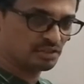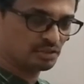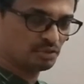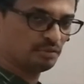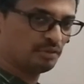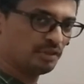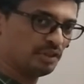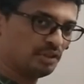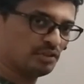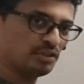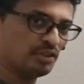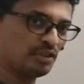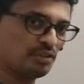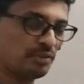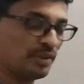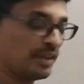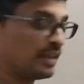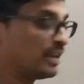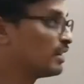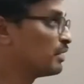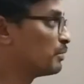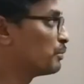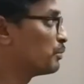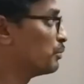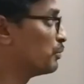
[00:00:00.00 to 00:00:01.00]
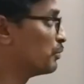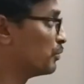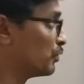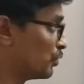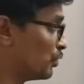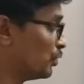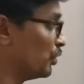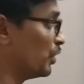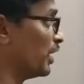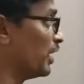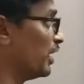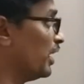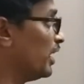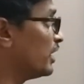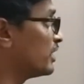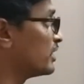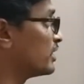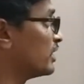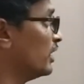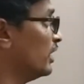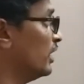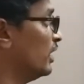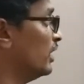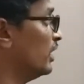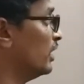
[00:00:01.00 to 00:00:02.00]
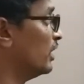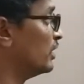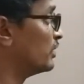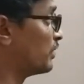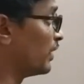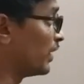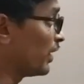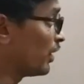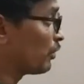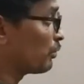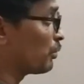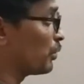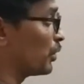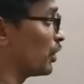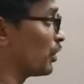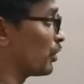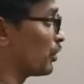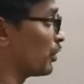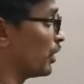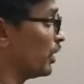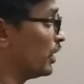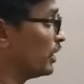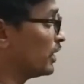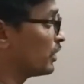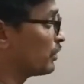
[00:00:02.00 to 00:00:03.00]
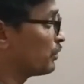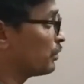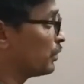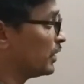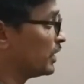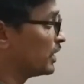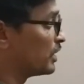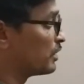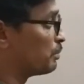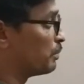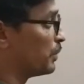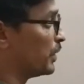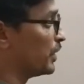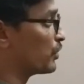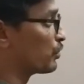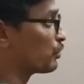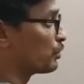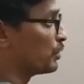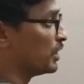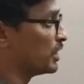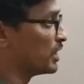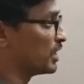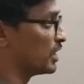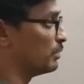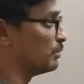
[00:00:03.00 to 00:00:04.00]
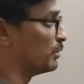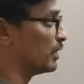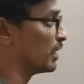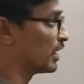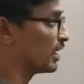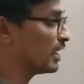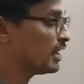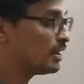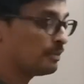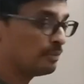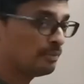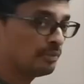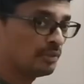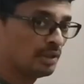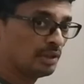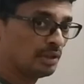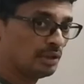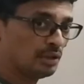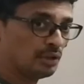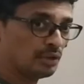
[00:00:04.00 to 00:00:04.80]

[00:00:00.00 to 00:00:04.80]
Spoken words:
So we use spherical polar coordinates. That's why this p square term will come.